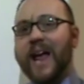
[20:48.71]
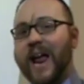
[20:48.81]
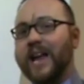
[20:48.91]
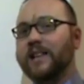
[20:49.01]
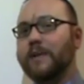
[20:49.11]

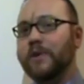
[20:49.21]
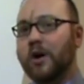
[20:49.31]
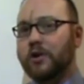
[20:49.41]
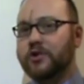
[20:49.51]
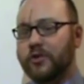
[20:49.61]
And let me
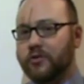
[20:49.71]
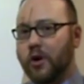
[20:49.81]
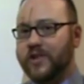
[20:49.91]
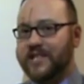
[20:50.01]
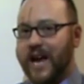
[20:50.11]
also
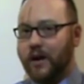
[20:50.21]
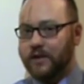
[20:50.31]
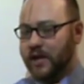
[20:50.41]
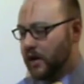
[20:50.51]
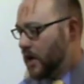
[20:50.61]
throw this
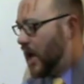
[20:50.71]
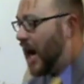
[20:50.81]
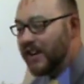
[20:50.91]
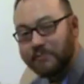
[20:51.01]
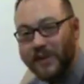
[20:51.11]
out there.
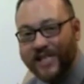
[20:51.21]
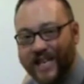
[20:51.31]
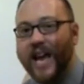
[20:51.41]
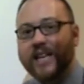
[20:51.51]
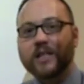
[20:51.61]
I've been
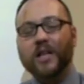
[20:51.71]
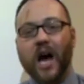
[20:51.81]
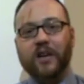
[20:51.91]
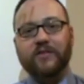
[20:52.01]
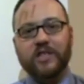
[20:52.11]
getting a
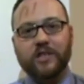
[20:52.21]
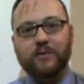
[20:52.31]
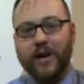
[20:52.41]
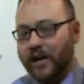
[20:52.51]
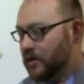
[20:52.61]
lot of
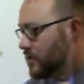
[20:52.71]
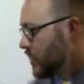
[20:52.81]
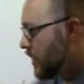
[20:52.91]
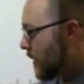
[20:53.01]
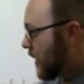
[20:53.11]
emails
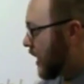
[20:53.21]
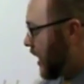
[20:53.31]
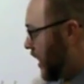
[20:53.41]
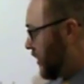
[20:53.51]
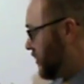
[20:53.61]

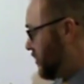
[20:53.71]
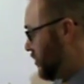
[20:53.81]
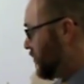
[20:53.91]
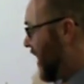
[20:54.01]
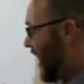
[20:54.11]

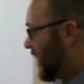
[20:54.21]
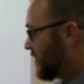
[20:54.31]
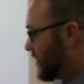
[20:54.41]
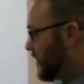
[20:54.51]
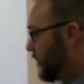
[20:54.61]
to my
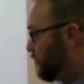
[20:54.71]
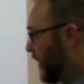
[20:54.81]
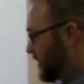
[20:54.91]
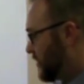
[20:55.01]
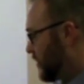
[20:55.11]
address here,
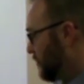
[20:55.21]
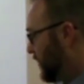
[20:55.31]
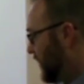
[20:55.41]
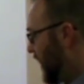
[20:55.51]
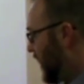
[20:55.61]

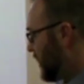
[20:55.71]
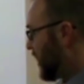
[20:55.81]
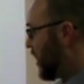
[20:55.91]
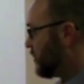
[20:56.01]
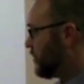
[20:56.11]

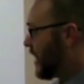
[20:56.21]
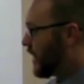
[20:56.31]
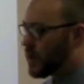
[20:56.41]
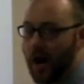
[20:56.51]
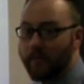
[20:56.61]

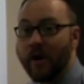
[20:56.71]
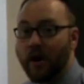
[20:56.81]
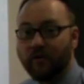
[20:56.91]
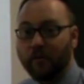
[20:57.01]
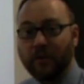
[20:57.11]
busterpa@yahoo.com,
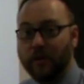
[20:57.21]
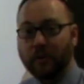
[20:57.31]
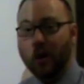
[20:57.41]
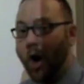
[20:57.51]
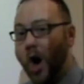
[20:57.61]
from
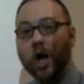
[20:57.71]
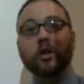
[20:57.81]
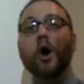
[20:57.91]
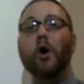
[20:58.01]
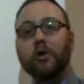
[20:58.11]
people
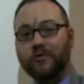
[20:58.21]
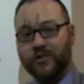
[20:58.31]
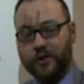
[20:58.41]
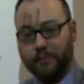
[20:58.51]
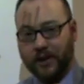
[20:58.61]
all
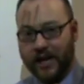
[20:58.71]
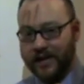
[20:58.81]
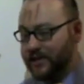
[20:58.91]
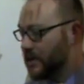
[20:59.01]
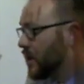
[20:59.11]
over the
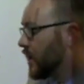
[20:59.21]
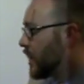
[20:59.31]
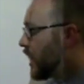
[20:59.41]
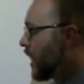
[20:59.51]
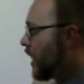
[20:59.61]
place
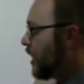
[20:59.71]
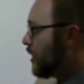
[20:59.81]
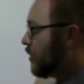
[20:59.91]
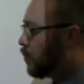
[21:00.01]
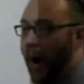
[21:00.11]

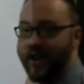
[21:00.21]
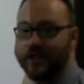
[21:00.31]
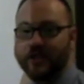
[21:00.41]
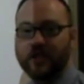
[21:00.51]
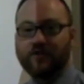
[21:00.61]

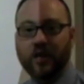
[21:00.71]
watching these